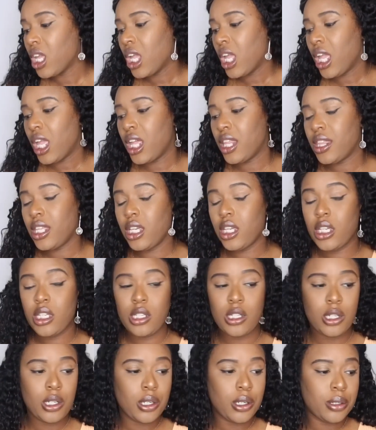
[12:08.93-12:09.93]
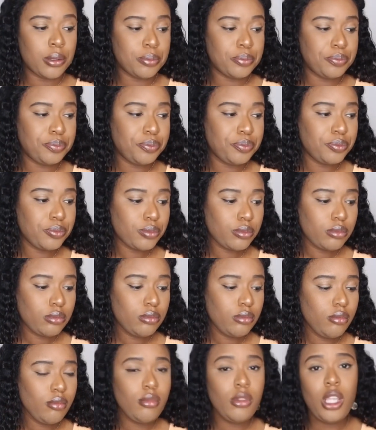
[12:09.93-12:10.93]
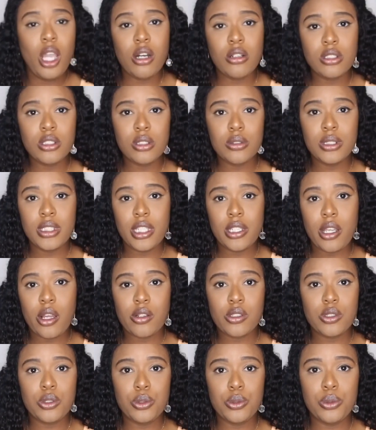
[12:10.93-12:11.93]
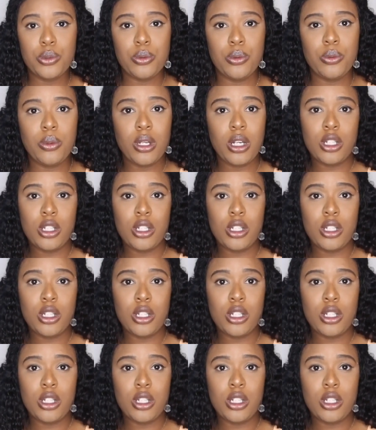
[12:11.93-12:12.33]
And then also take y'all to